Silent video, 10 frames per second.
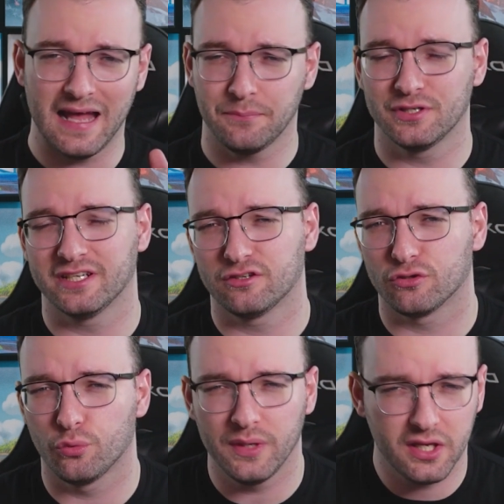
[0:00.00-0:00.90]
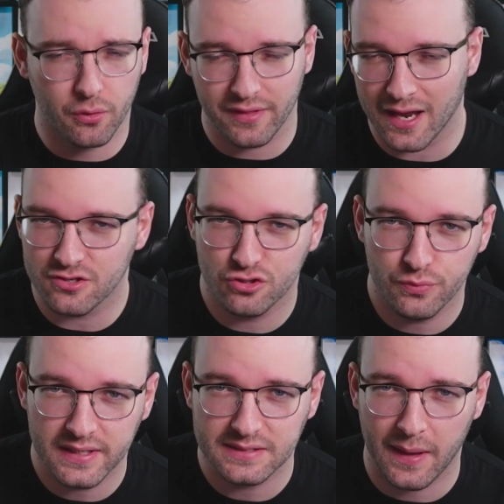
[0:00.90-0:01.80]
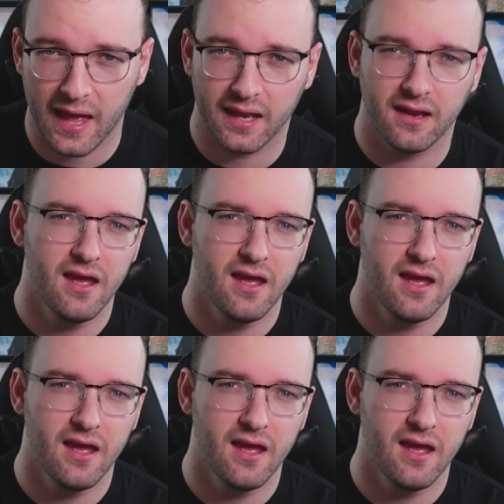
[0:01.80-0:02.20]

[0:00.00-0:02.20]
particular week or that 2-week span.